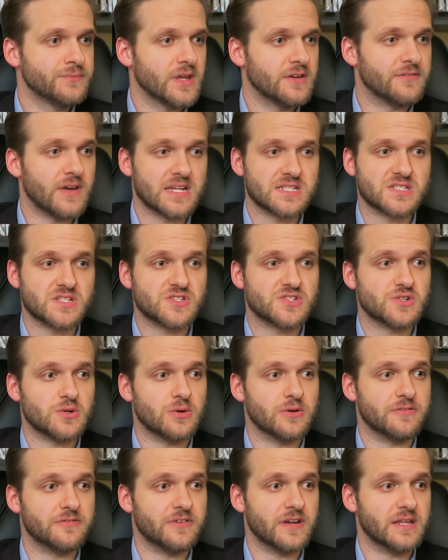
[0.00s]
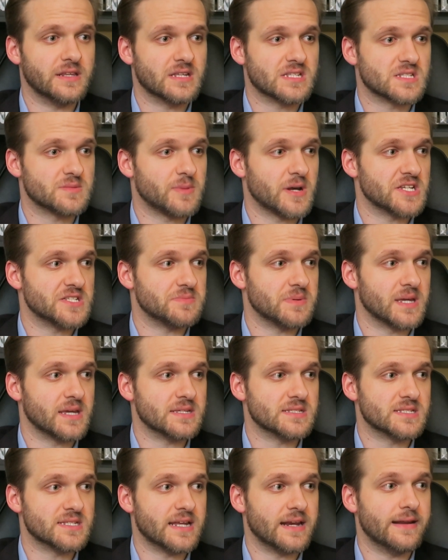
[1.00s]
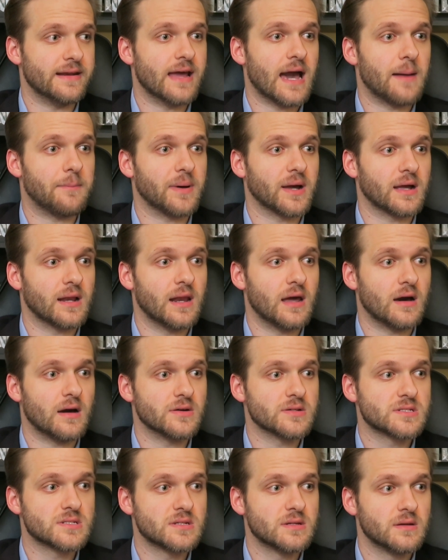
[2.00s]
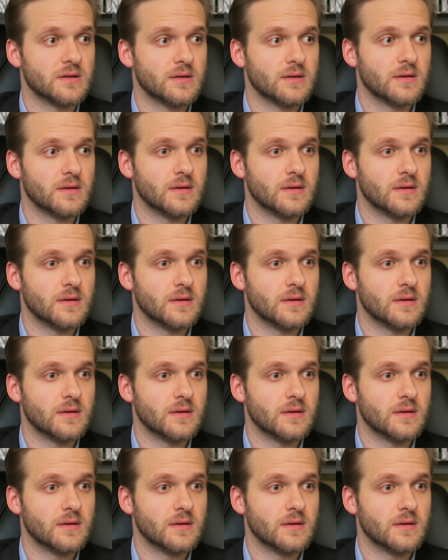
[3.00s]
if that's the sort of thing that's supposed to be considered upper class,